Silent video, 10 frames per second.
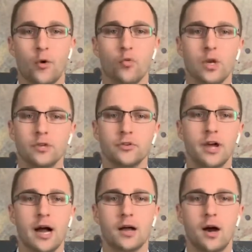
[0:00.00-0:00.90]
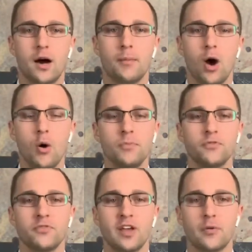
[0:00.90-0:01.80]
Realtor.com,
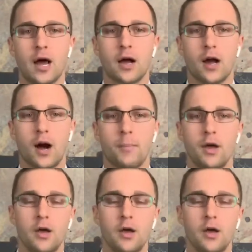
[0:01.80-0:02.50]
HomesForSale.com,